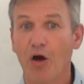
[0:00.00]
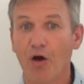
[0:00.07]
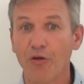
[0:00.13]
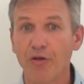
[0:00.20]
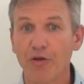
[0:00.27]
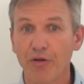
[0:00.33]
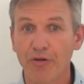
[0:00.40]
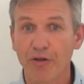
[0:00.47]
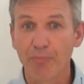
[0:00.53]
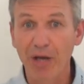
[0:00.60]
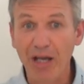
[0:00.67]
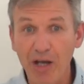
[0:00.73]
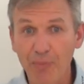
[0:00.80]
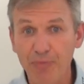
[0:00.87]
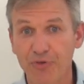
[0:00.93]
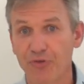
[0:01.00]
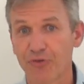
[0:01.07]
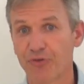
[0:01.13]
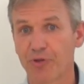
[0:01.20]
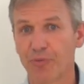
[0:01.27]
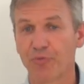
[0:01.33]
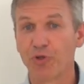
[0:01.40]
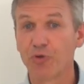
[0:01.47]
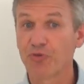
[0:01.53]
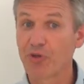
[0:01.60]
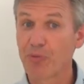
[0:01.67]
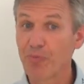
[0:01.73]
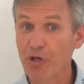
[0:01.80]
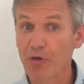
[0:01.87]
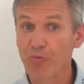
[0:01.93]
On the backup system, you
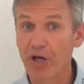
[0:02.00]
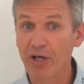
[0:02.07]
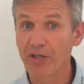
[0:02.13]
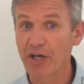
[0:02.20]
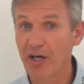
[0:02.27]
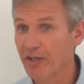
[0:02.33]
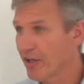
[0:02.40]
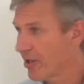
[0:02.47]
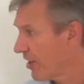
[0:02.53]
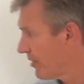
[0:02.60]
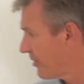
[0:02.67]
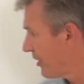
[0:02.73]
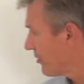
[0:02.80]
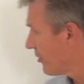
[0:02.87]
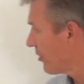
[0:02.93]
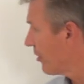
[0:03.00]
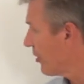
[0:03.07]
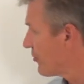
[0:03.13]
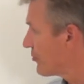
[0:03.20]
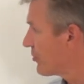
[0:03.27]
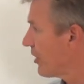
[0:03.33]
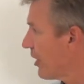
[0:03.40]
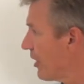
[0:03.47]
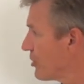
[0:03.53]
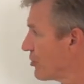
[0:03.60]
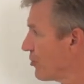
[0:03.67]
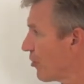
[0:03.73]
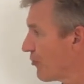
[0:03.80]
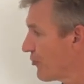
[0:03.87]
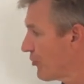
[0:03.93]
simply run an identical
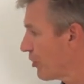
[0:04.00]
installation of